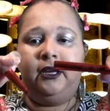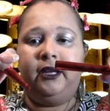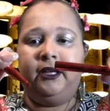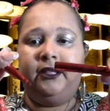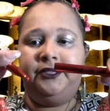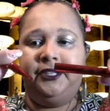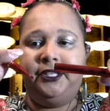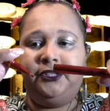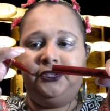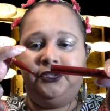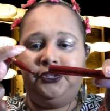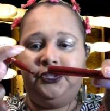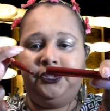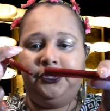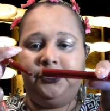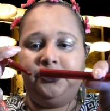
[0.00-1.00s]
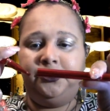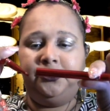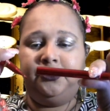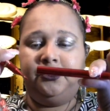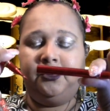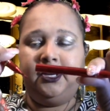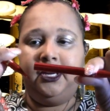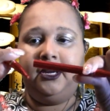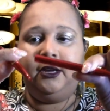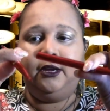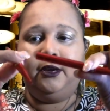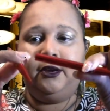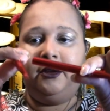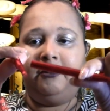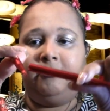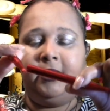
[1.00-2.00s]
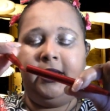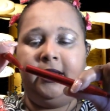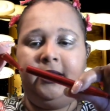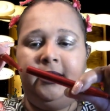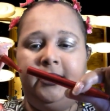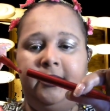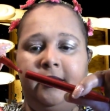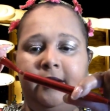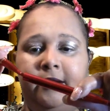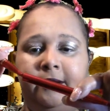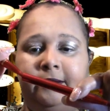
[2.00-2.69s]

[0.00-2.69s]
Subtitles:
these two right here.